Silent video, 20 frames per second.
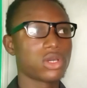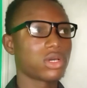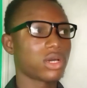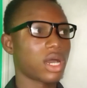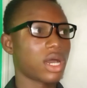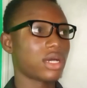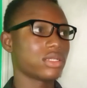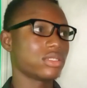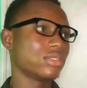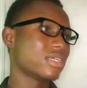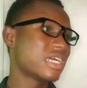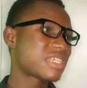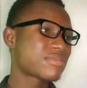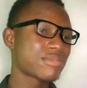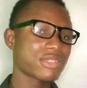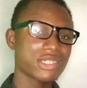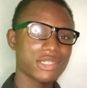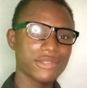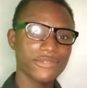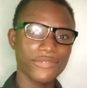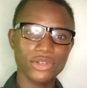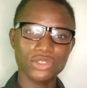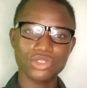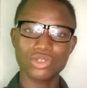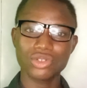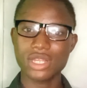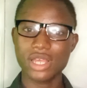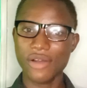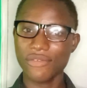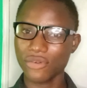and explicit
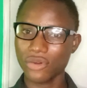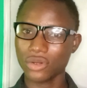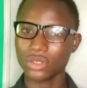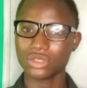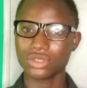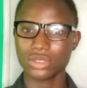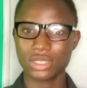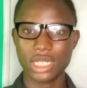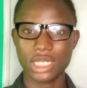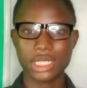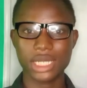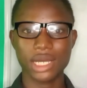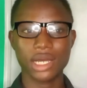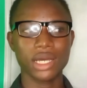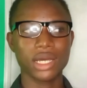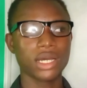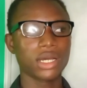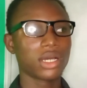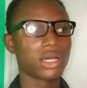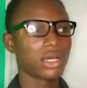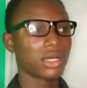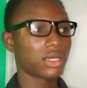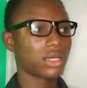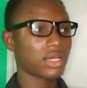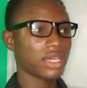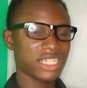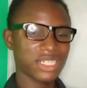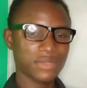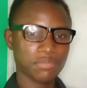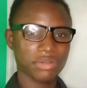functions are functions that are
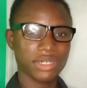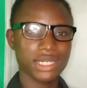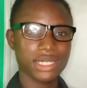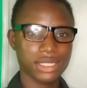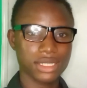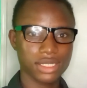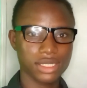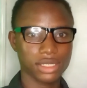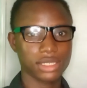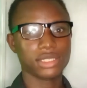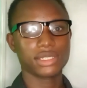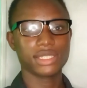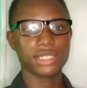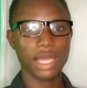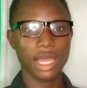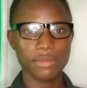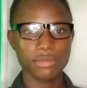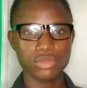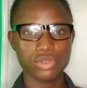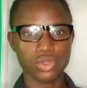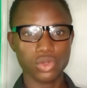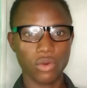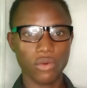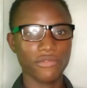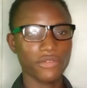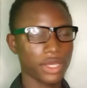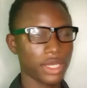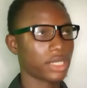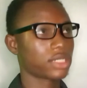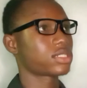expressed in terms of
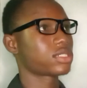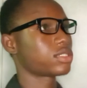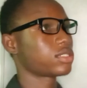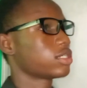x.